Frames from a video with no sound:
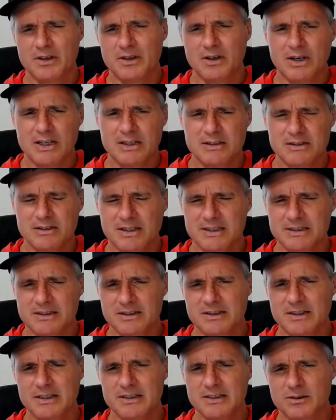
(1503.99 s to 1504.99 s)
oh, I just like
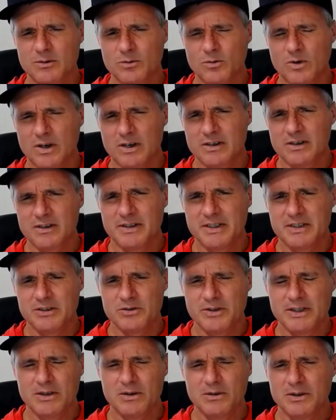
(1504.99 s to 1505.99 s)
the taste of water, and they
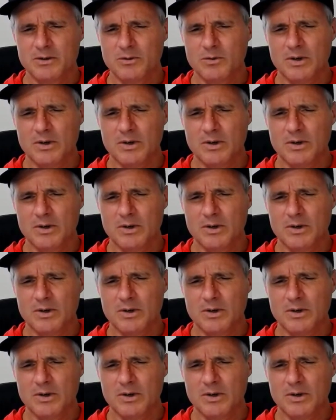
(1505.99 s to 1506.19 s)
drink only